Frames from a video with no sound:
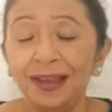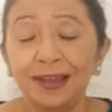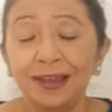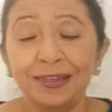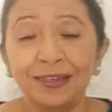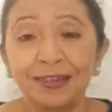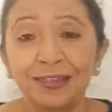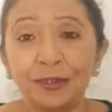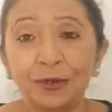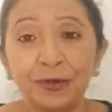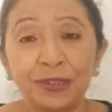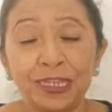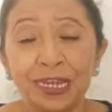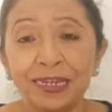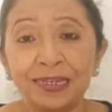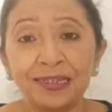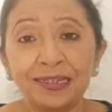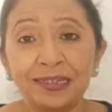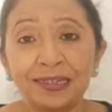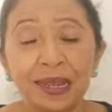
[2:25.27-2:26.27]
So
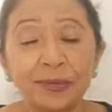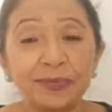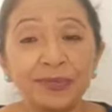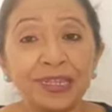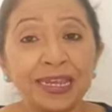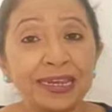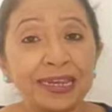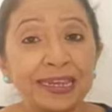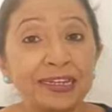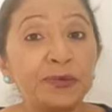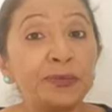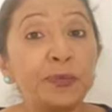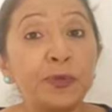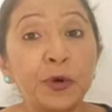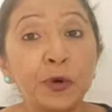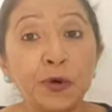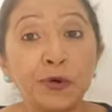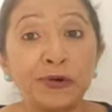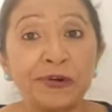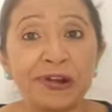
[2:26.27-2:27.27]
there's something in
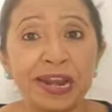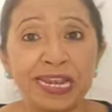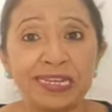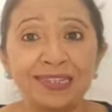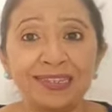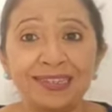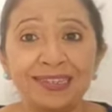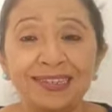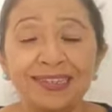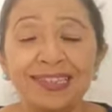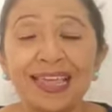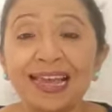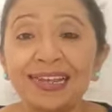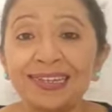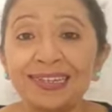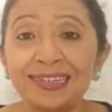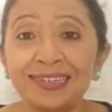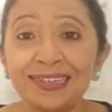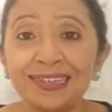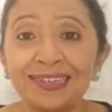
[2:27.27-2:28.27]
progress. That
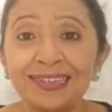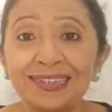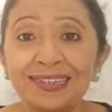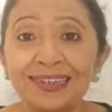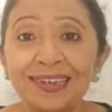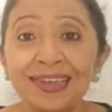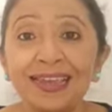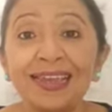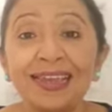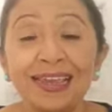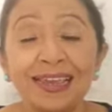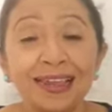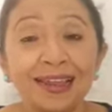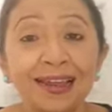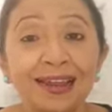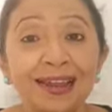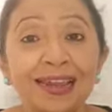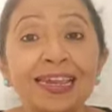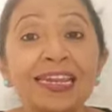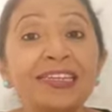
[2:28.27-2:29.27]
is,
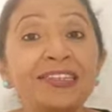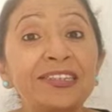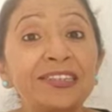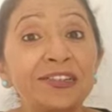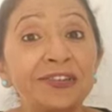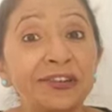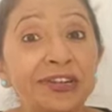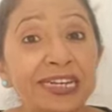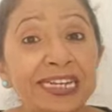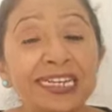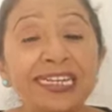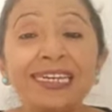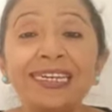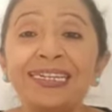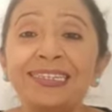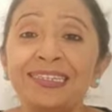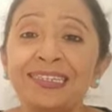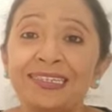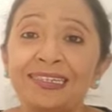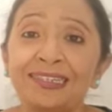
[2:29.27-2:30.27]
his reading
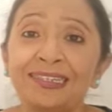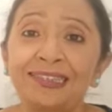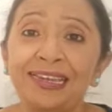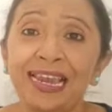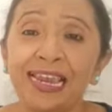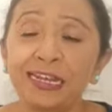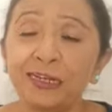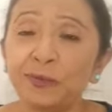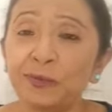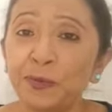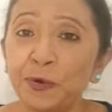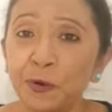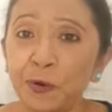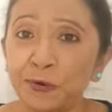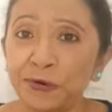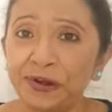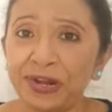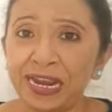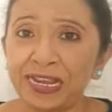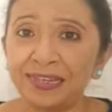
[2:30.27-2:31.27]
is in
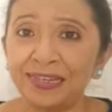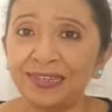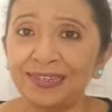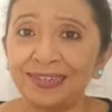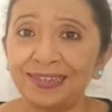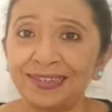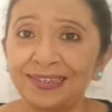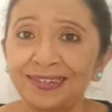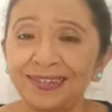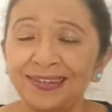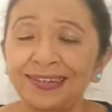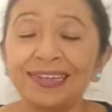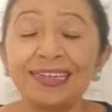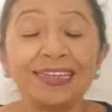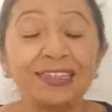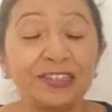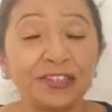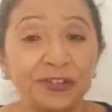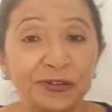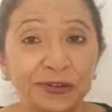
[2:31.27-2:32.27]
progress.
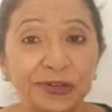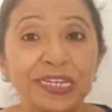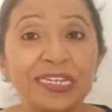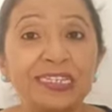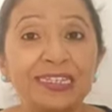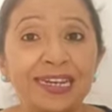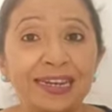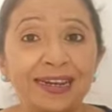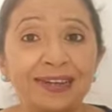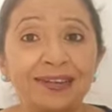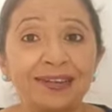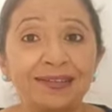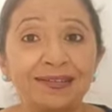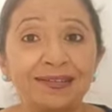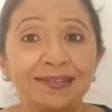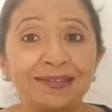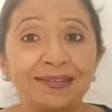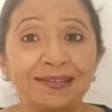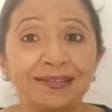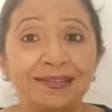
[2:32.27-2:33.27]
He's reading
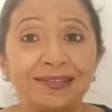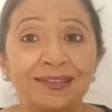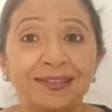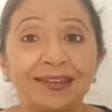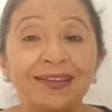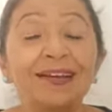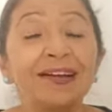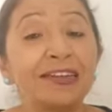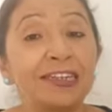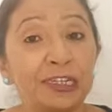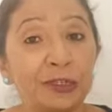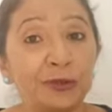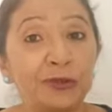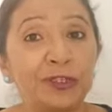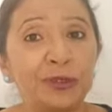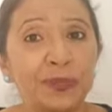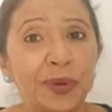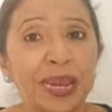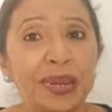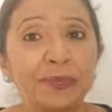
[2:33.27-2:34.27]
a
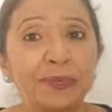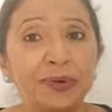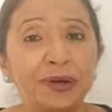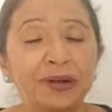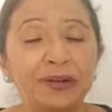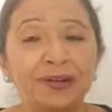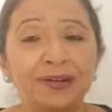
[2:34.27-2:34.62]
newspaper.